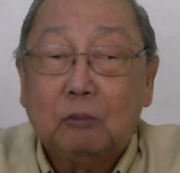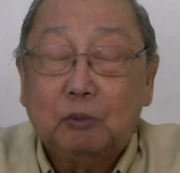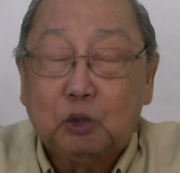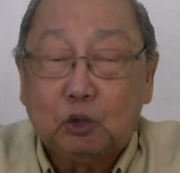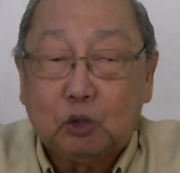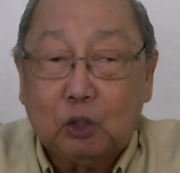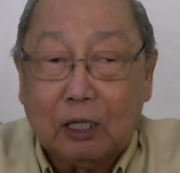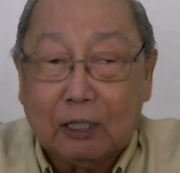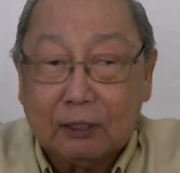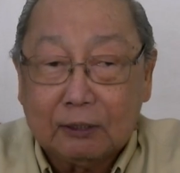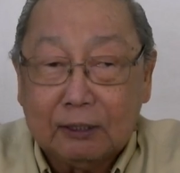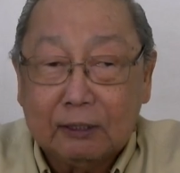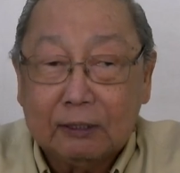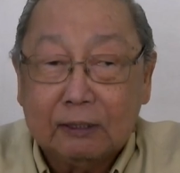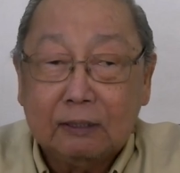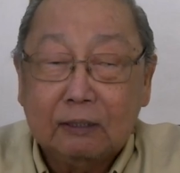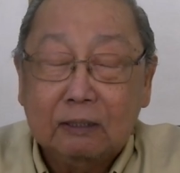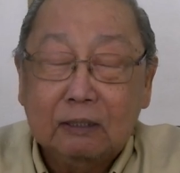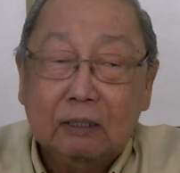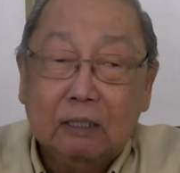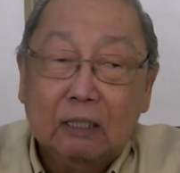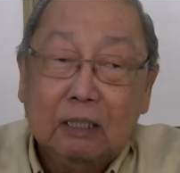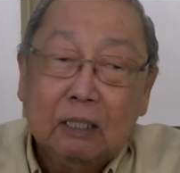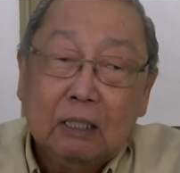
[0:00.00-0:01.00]

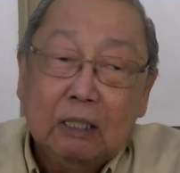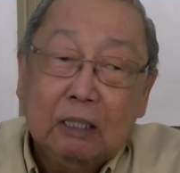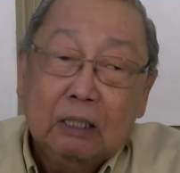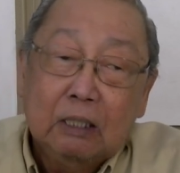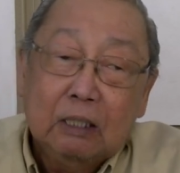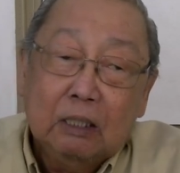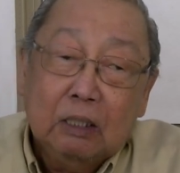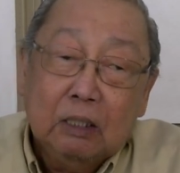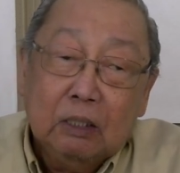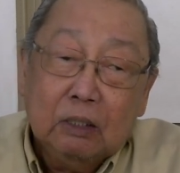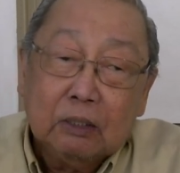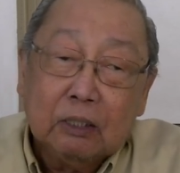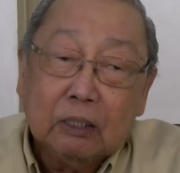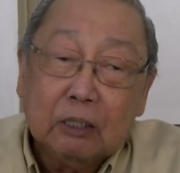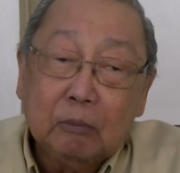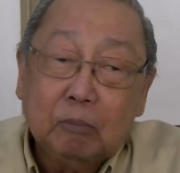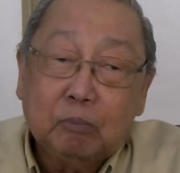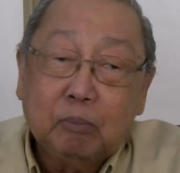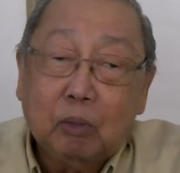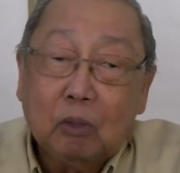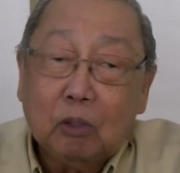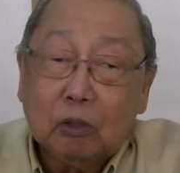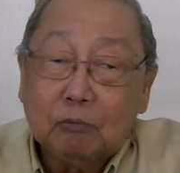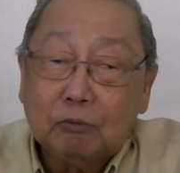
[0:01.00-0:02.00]
obstructed. The
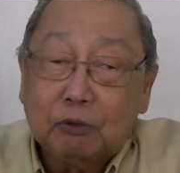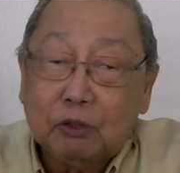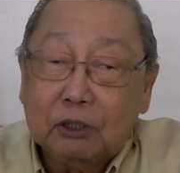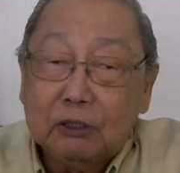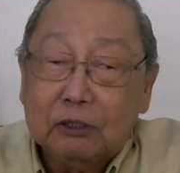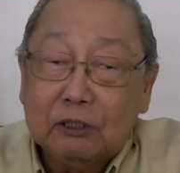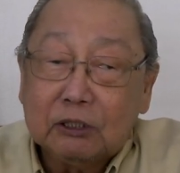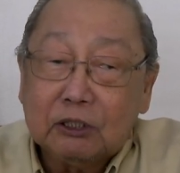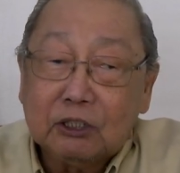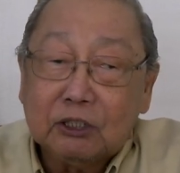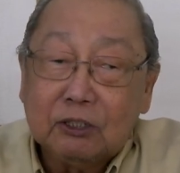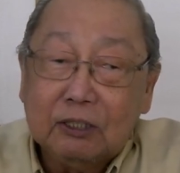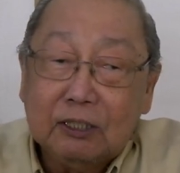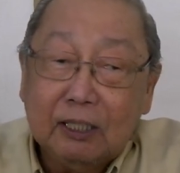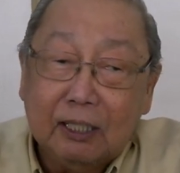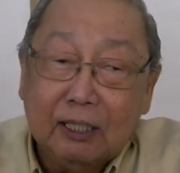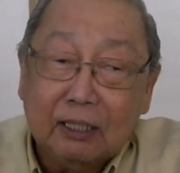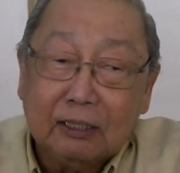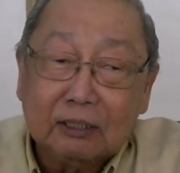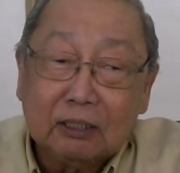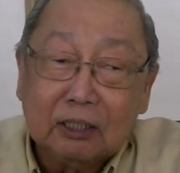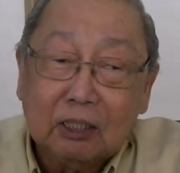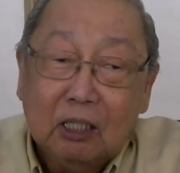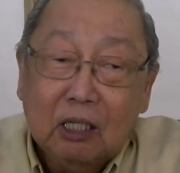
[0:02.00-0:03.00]
report further
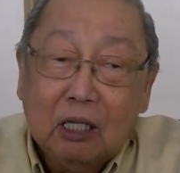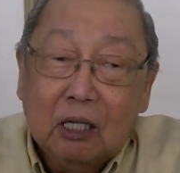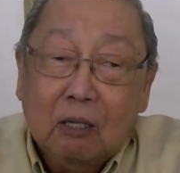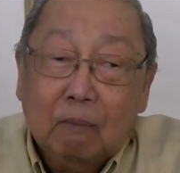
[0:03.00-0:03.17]
states,